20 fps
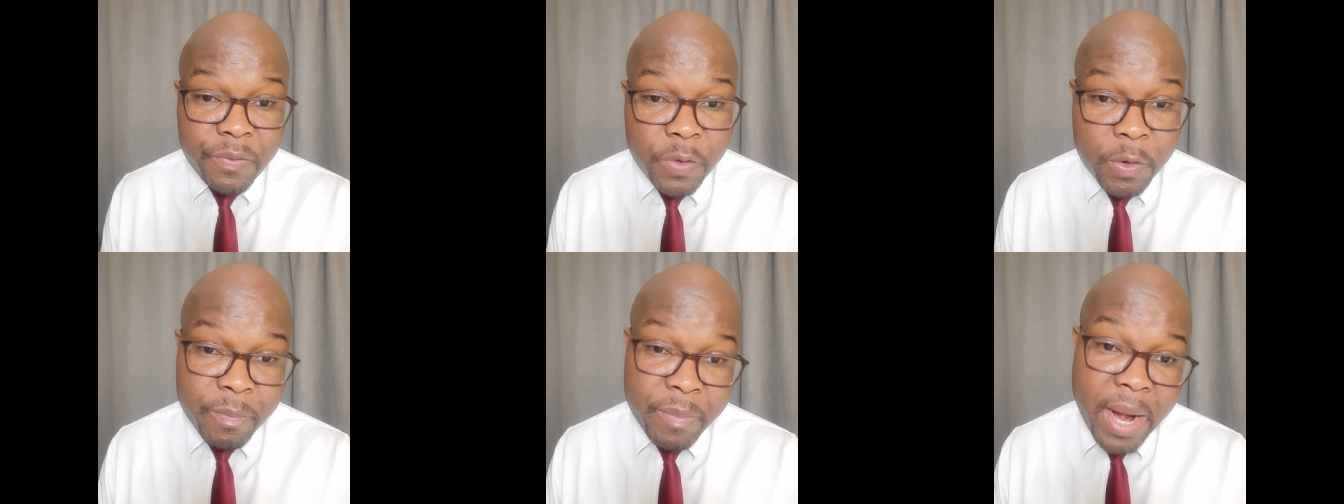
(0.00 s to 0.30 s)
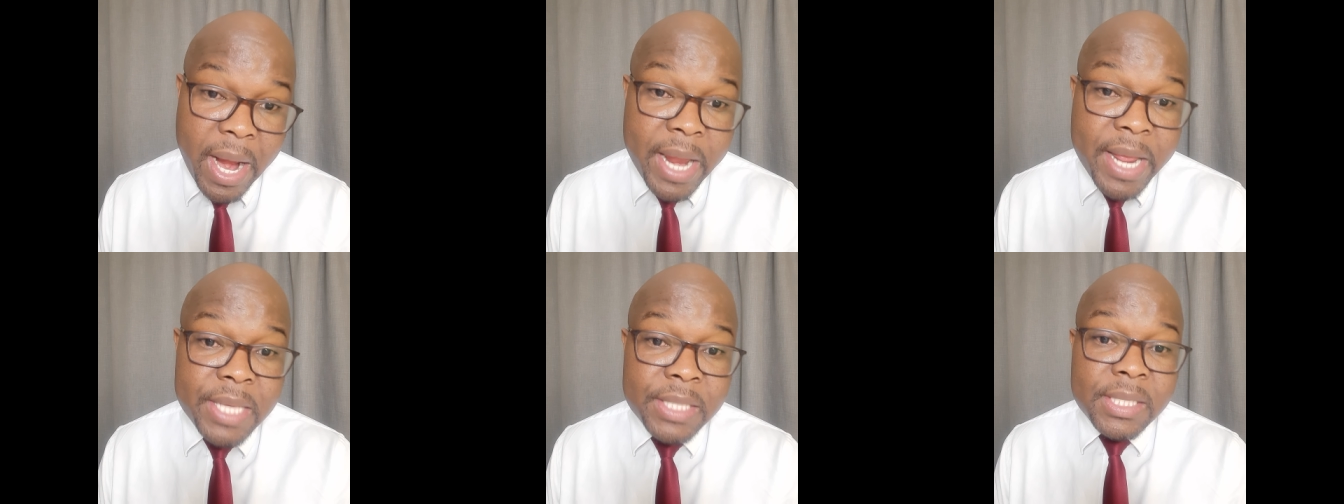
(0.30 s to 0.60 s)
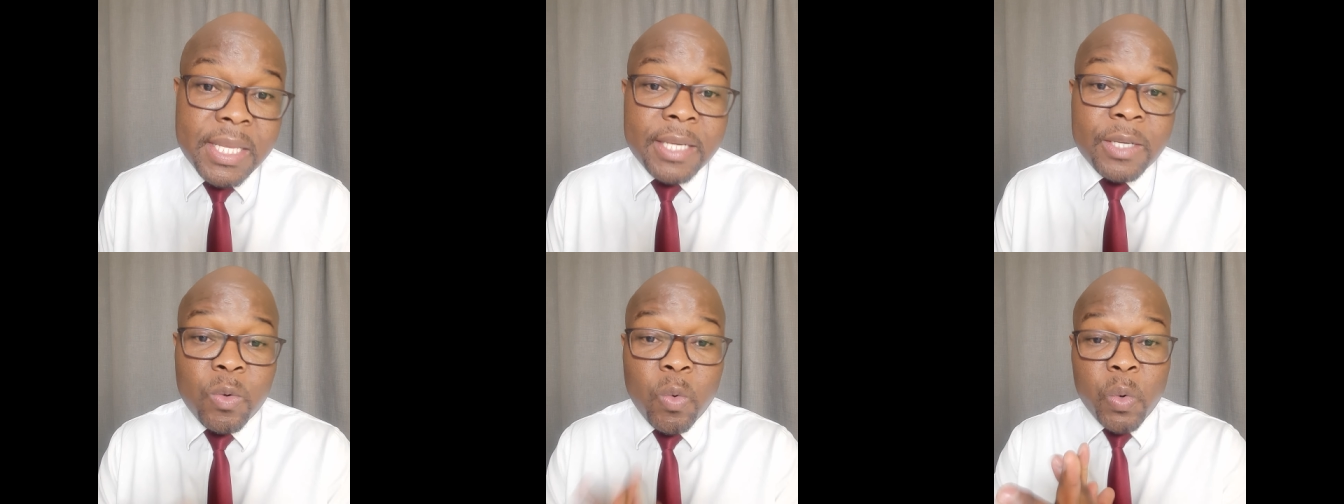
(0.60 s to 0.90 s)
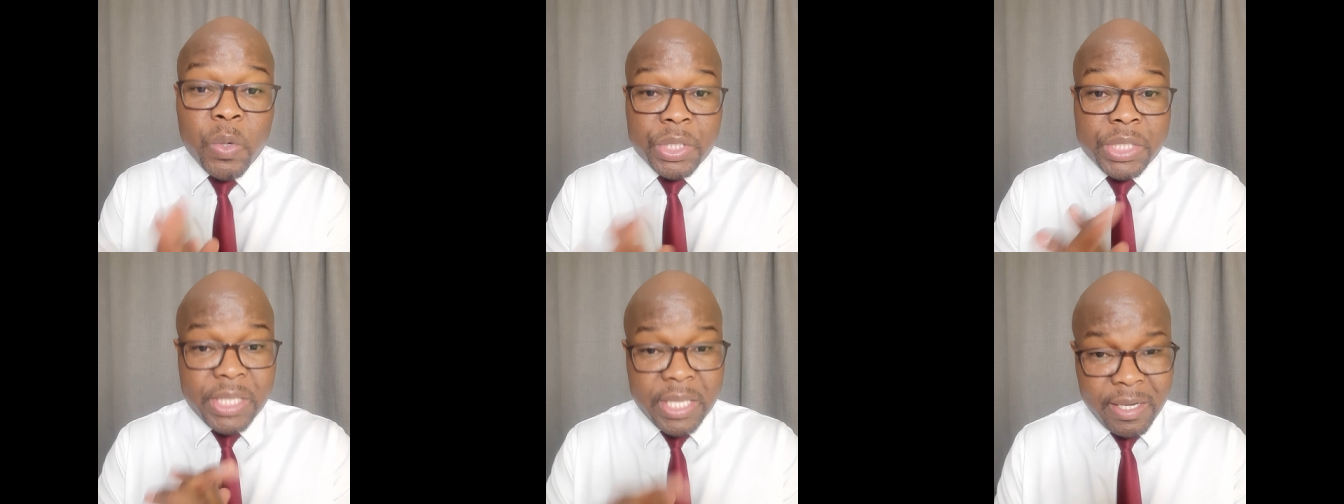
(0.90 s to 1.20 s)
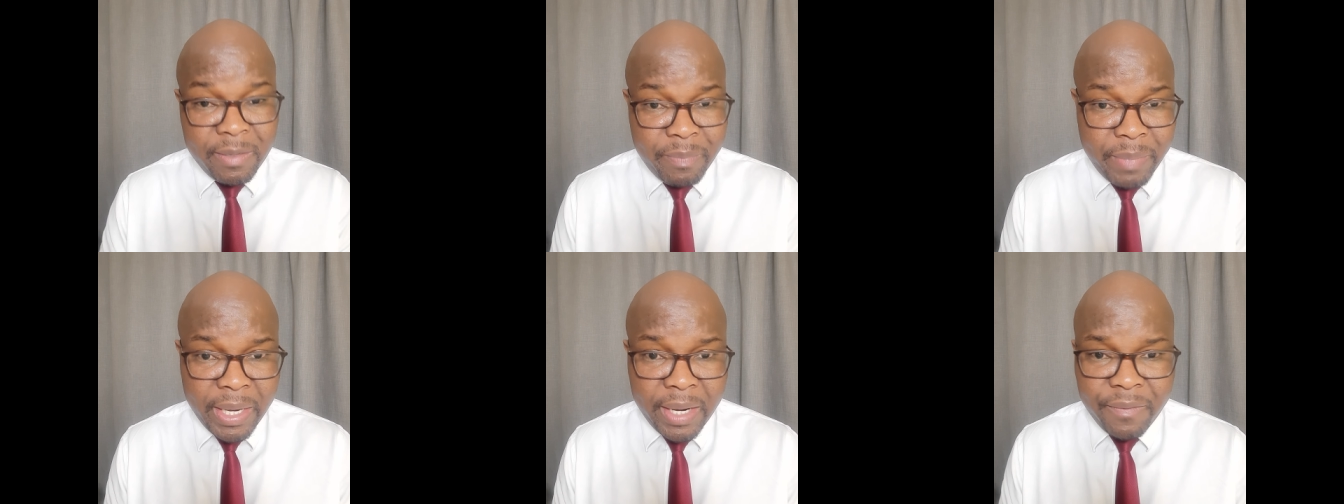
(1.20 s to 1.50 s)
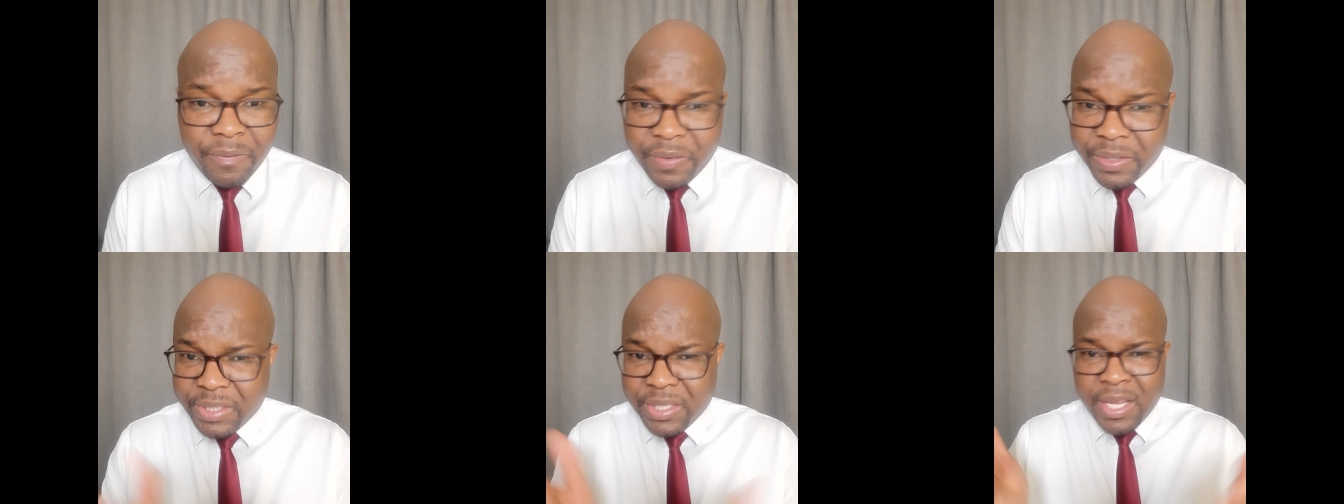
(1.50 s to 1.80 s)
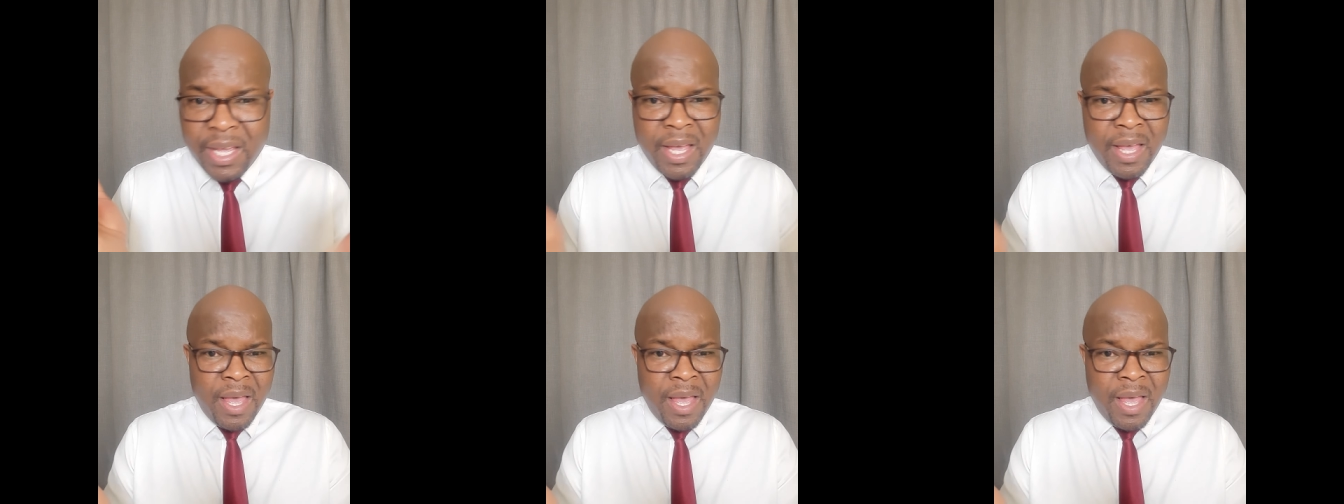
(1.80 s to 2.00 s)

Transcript: from my estate will still benefit.